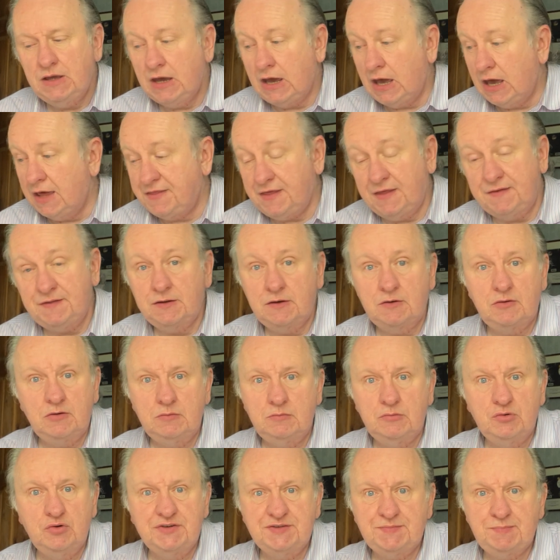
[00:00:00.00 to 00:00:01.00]
Then there are
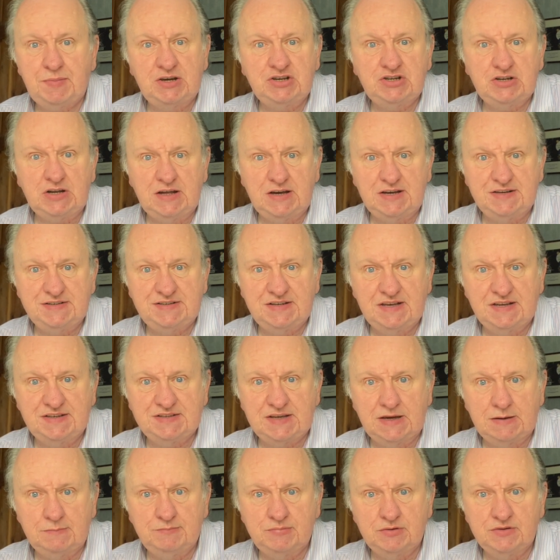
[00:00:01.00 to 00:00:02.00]
more specialized
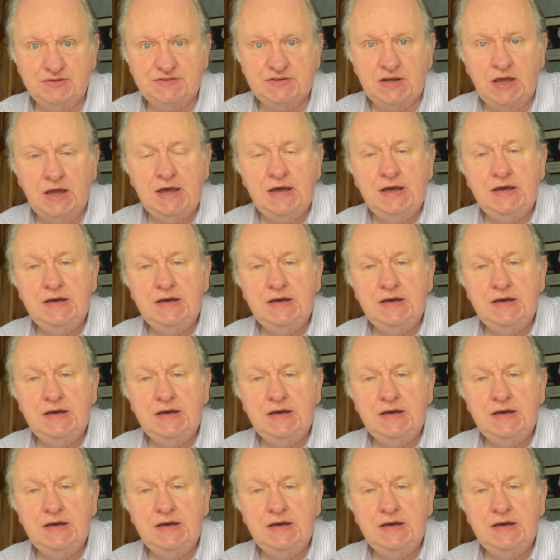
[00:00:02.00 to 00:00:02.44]
examples.